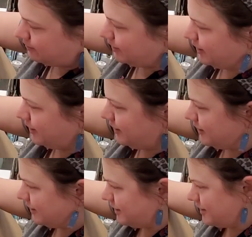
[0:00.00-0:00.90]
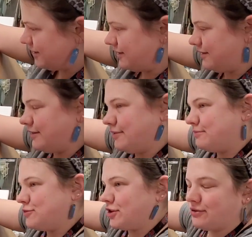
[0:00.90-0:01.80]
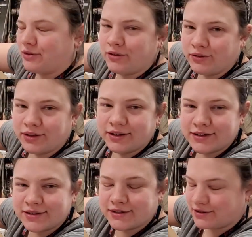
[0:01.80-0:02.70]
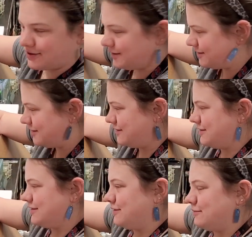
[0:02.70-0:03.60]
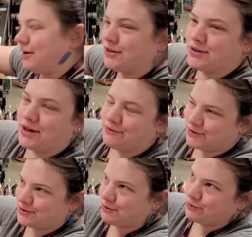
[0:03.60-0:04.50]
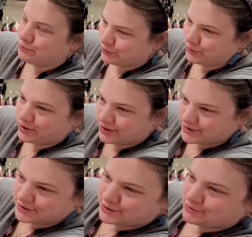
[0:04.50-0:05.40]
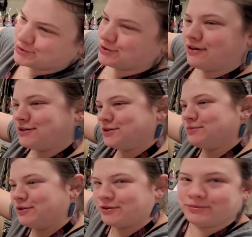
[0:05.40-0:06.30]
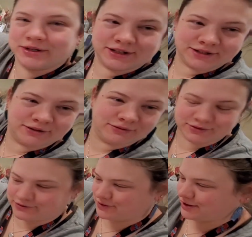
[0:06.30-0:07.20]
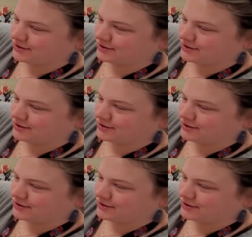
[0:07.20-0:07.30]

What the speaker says: leg, choco gold knees, sorry. We also have golden blue legs in here, which are also poker peas. Okay,